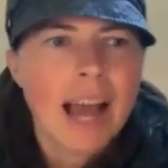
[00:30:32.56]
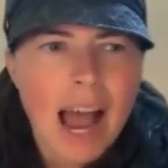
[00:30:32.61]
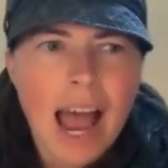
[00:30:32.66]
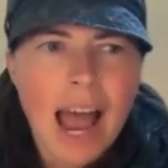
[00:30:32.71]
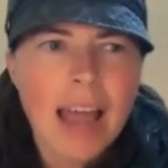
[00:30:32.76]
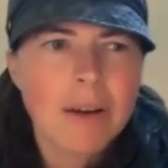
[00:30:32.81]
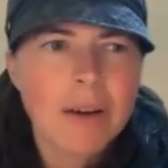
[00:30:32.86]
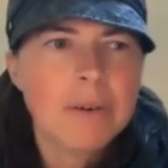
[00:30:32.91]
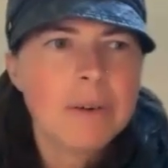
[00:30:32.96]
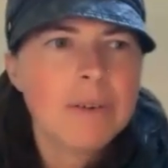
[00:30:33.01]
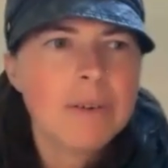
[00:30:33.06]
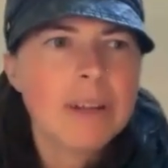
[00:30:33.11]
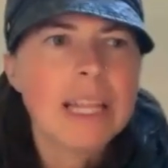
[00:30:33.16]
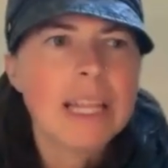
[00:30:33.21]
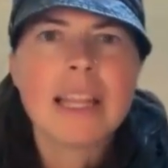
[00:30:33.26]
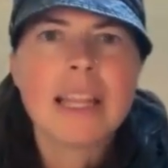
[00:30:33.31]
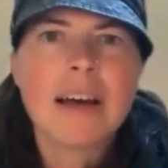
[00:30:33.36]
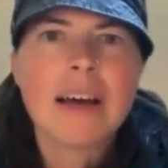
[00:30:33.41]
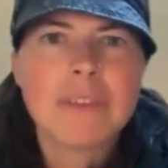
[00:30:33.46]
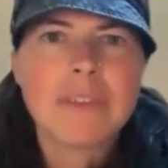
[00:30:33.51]
I would really
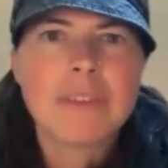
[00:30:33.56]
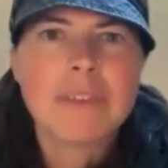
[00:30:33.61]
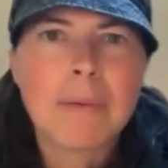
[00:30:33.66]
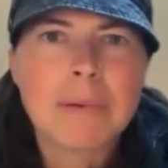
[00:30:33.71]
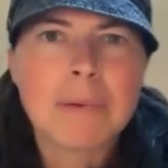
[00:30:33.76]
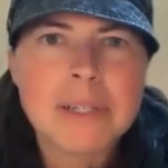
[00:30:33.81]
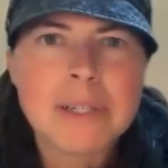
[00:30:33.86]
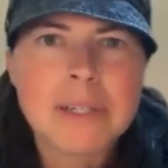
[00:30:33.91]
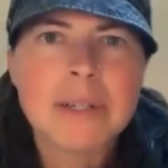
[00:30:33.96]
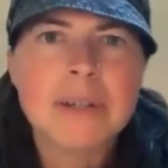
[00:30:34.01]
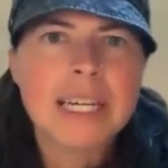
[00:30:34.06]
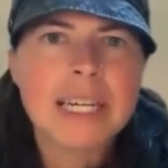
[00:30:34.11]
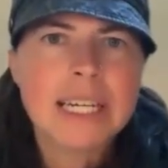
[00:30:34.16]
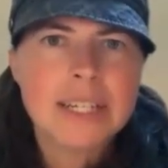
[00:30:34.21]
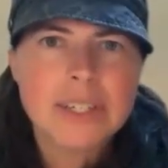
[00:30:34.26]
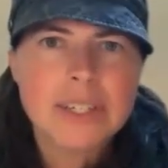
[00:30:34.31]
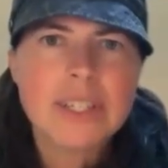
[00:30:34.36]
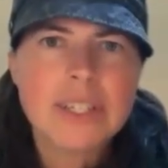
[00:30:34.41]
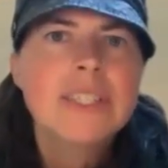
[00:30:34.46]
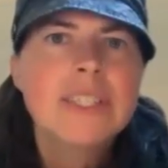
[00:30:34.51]
love the opportunity
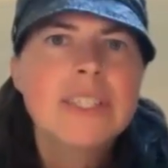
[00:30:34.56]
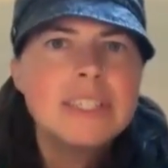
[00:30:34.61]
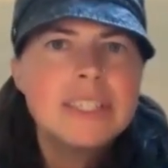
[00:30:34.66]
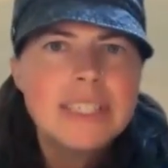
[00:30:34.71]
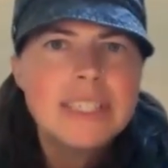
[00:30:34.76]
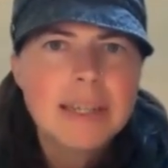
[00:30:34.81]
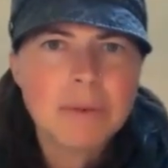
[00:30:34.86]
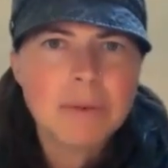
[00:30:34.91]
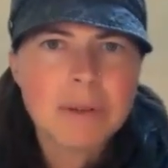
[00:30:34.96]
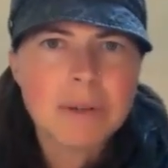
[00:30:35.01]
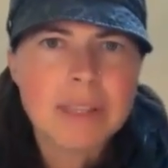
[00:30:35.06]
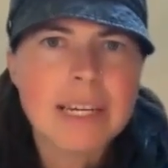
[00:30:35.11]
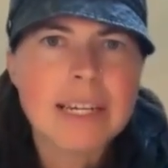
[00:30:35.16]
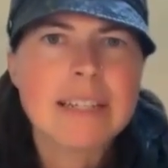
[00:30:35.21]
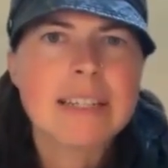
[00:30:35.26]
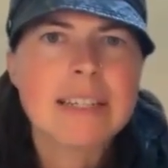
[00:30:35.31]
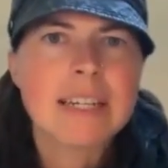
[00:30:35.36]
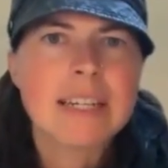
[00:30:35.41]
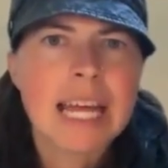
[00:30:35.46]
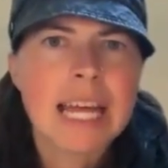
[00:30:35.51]
to just sit with
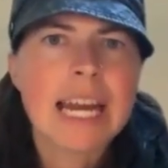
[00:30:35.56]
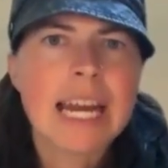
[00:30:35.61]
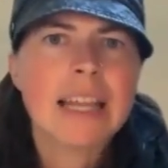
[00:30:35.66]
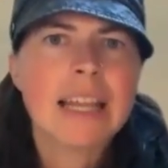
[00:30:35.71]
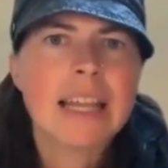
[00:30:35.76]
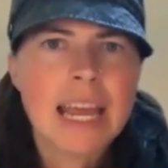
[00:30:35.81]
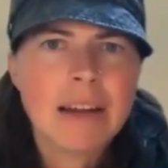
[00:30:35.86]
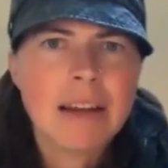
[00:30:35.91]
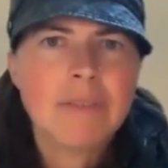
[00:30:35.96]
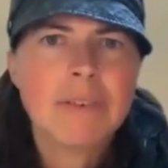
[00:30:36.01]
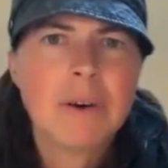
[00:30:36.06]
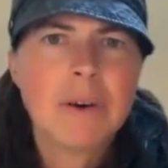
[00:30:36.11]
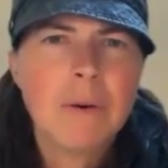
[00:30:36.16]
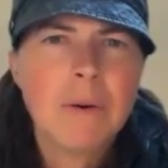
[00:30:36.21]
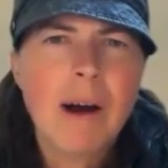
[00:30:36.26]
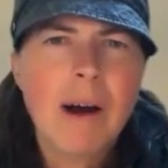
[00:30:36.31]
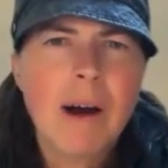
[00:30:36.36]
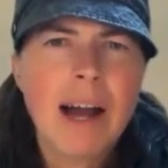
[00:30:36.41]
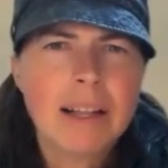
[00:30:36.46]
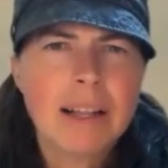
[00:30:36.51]
this and let it land for a
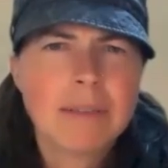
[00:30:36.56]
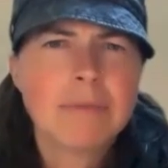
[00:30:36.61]
while,